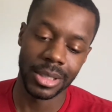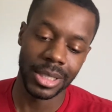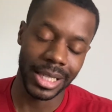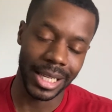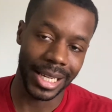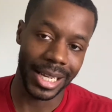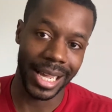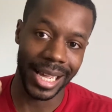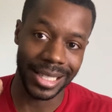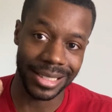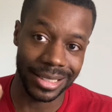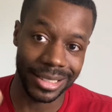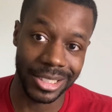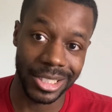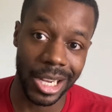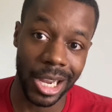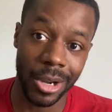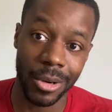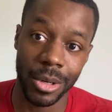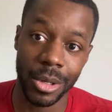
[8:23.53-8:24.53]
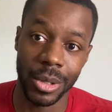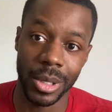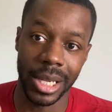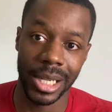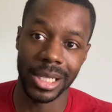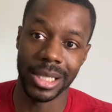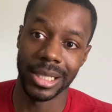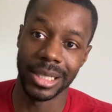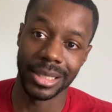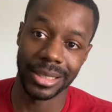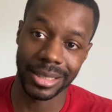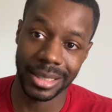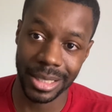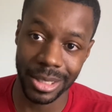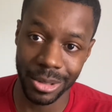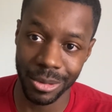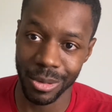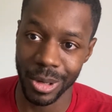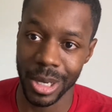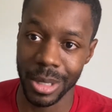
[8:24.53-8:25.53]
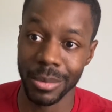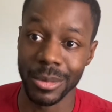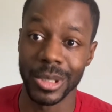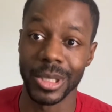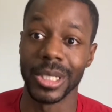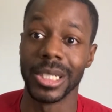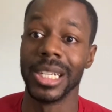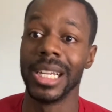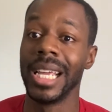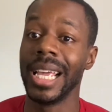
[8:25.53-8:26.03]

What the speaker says: It has a gyro and an accelerometer,